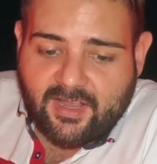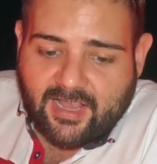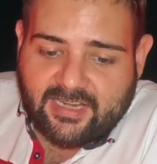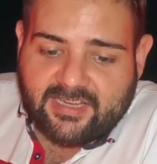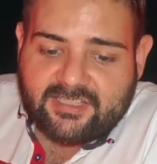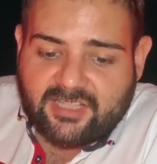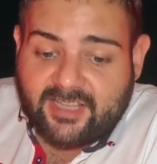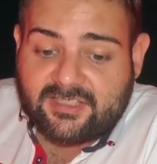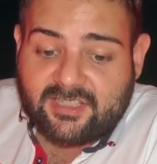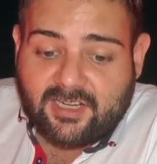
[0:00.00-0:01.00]
and
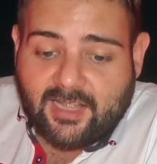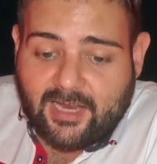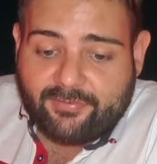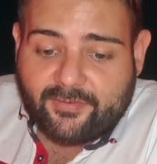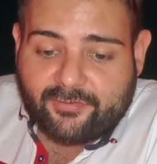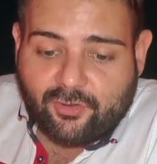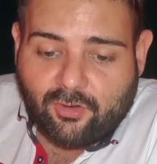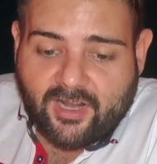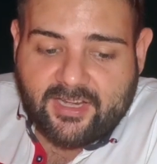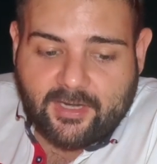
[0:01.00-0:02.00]
extends the life of
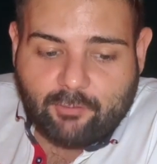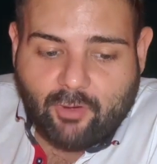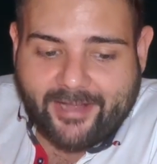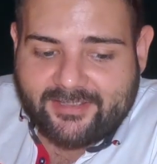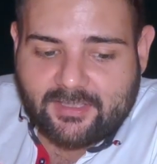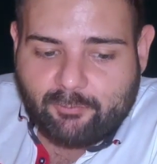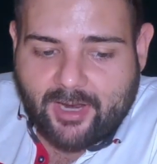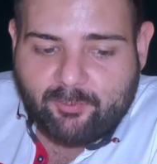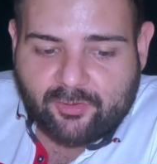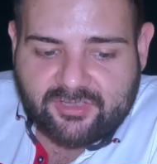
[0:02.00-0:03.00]
chlorine in water
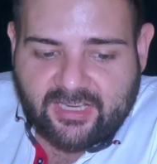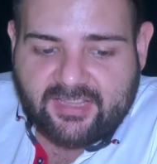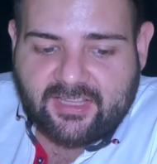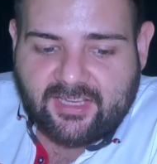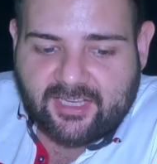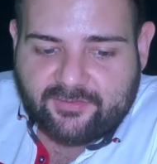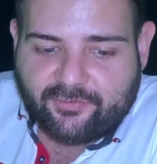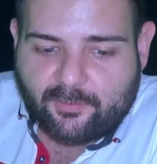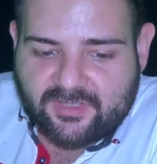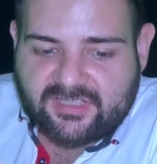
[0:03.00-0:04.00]
by protecting it
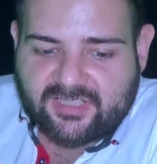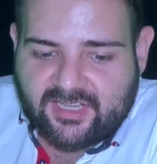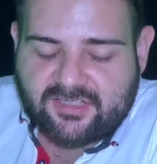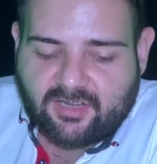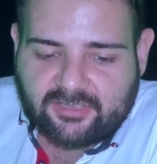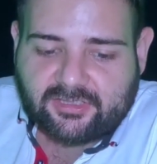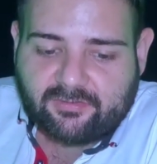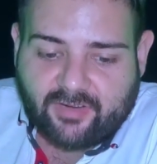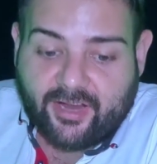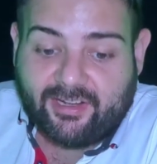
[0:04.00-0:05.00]
from the sun's
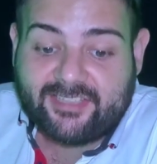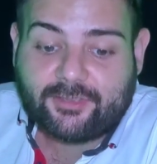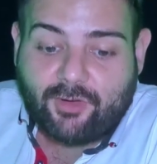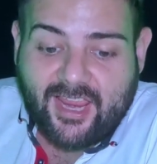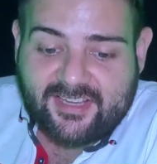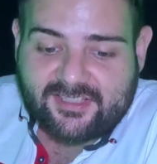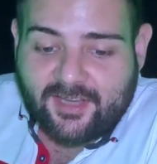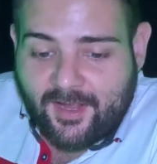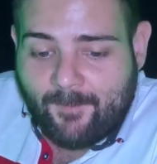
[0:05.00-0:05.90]
ultraviolet rays.